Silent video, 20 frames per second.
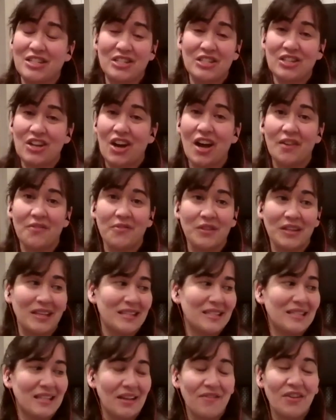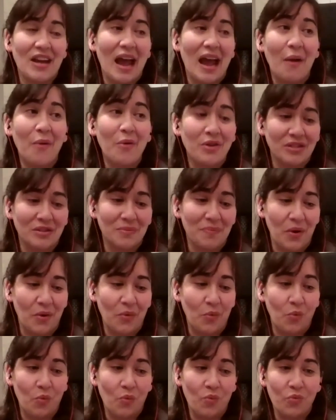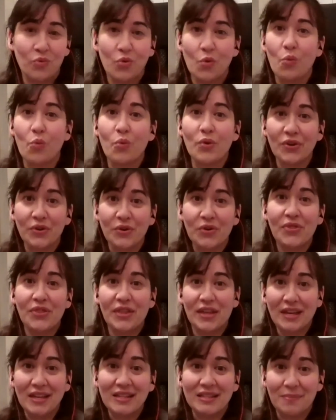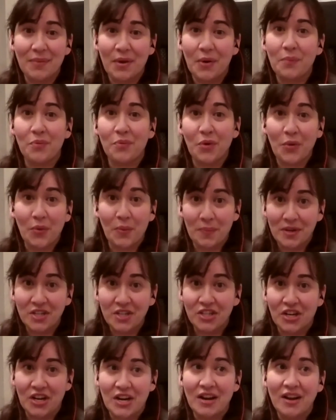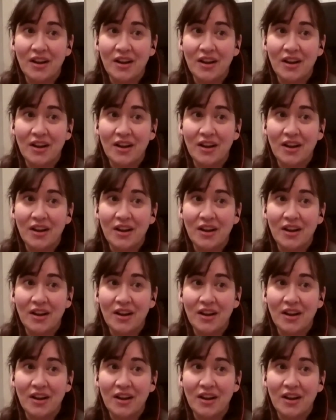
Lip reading: talk for 7 hours about the weird things about prohibition.